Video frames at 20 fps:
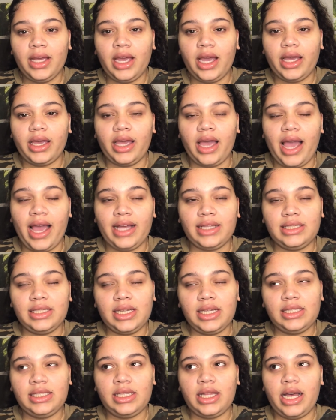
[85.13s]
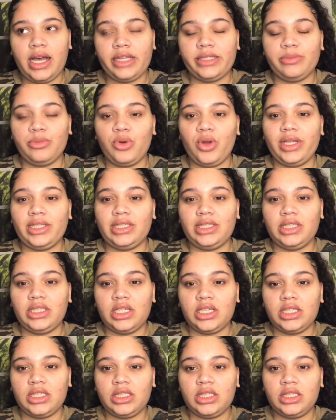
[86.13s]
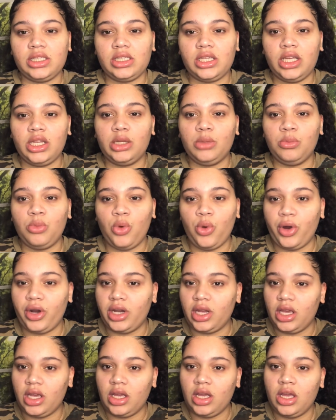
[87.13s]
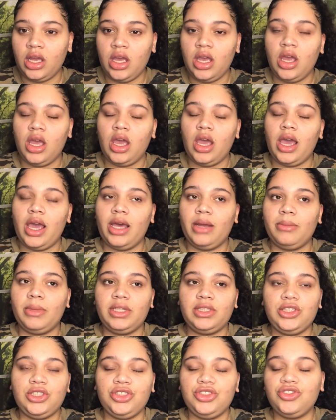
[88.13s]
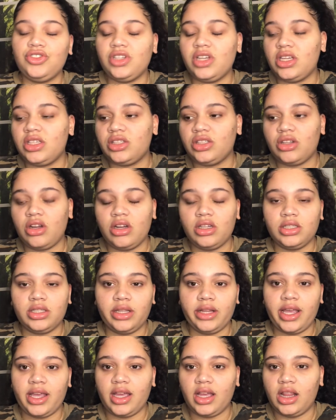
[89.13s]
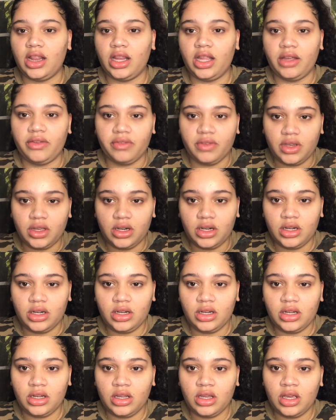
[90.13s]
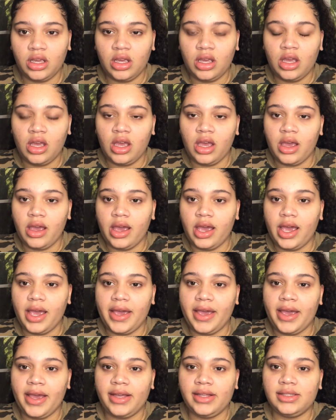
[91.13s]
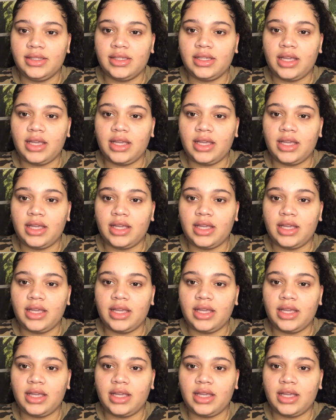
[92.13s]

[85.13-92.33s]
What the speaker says: had to get to the hospital at 6 in the morning, and my surgery didn't start till like 11. And